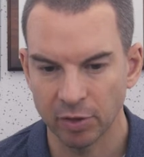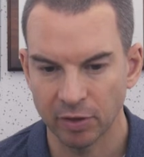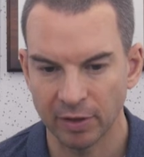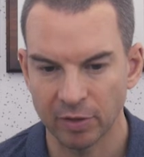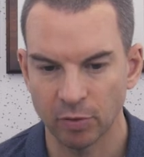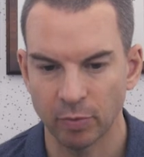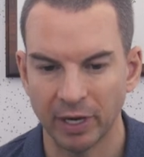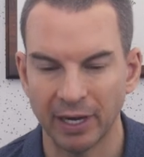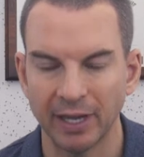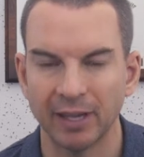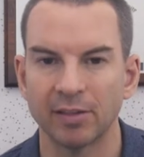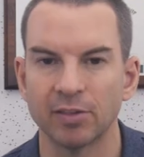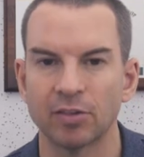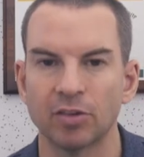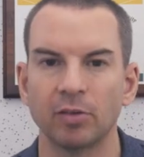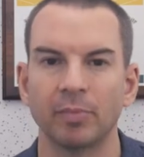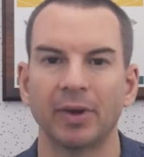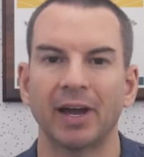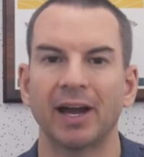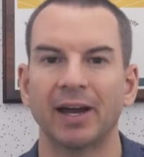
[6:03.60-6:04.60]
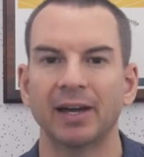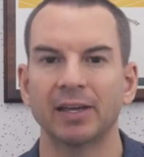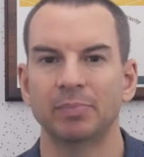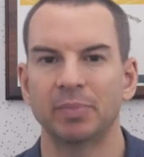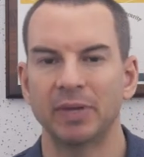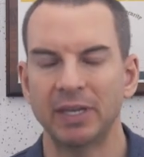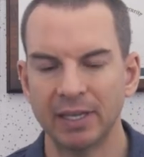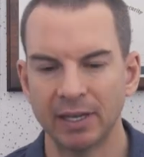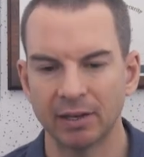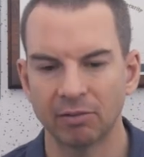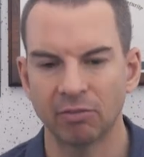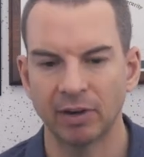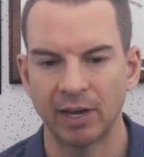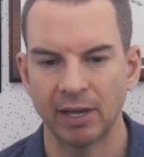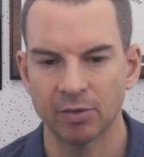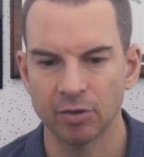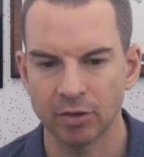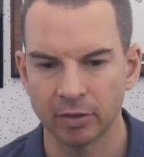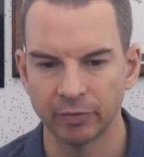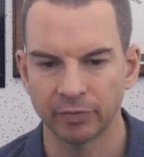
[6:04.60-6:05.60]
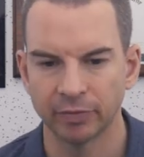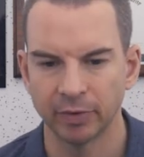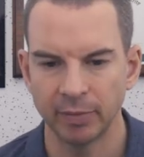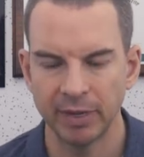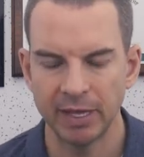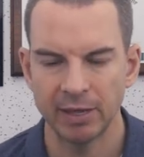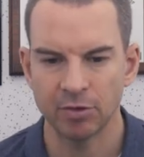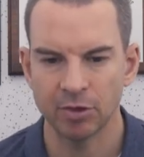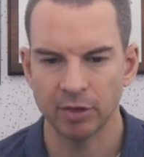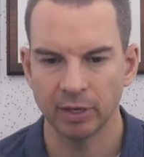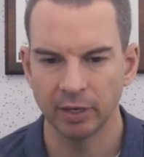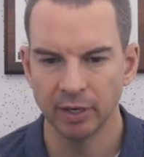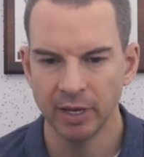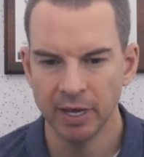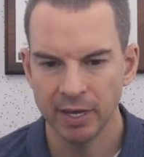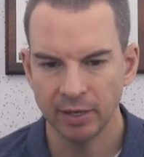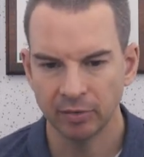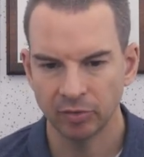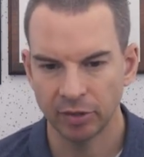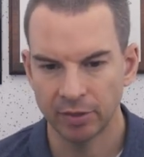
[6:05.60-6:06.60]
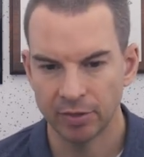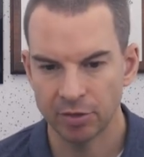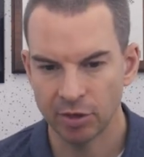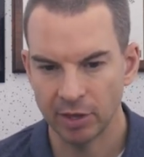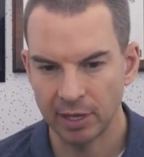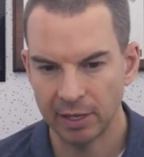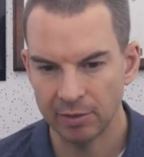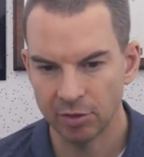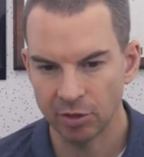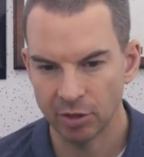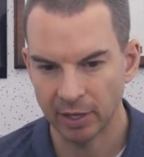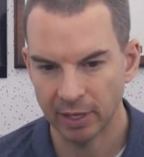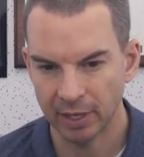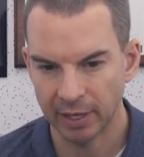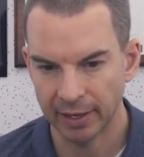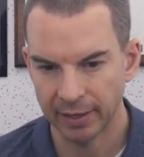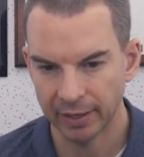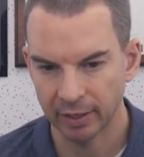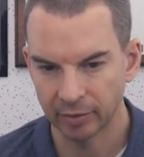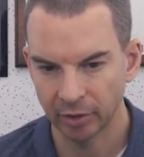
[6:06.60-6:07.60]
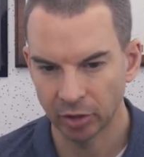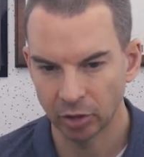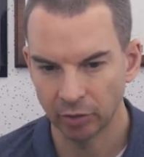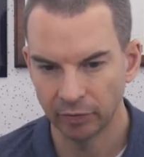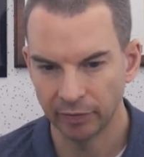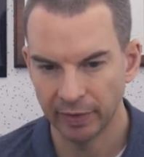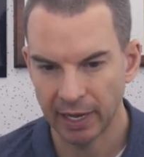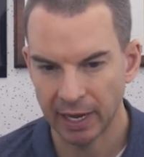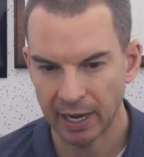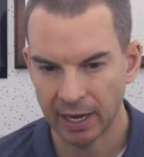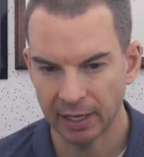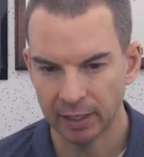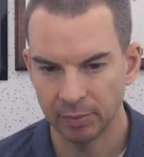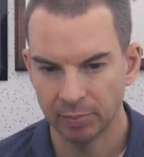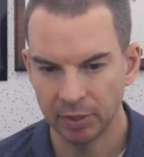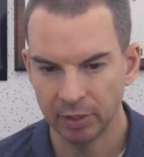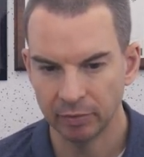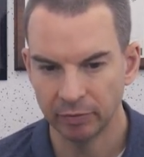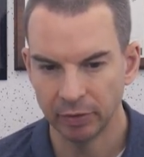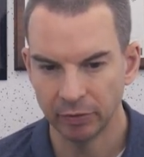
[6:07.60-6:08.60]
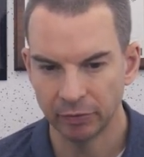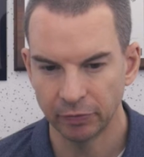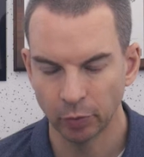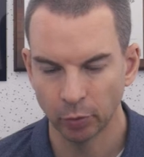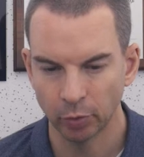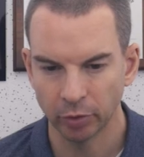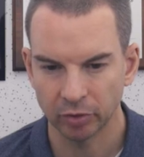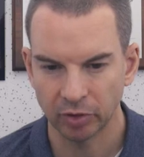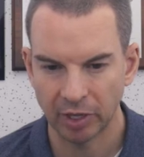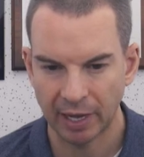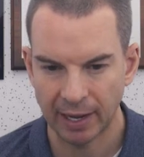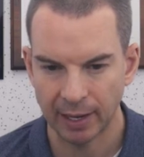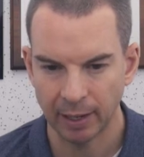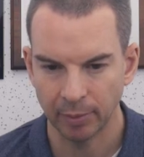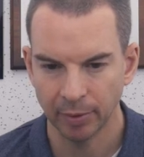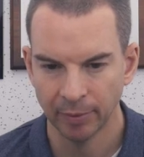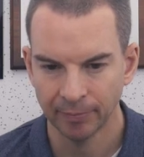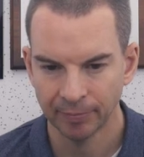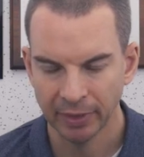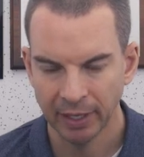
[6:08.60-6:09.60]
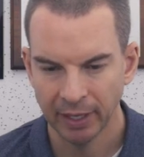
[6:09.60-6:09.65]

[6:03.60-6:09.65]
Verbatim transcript: So that's where I can see my IP address information. To change it, I click on the IPv4 tab.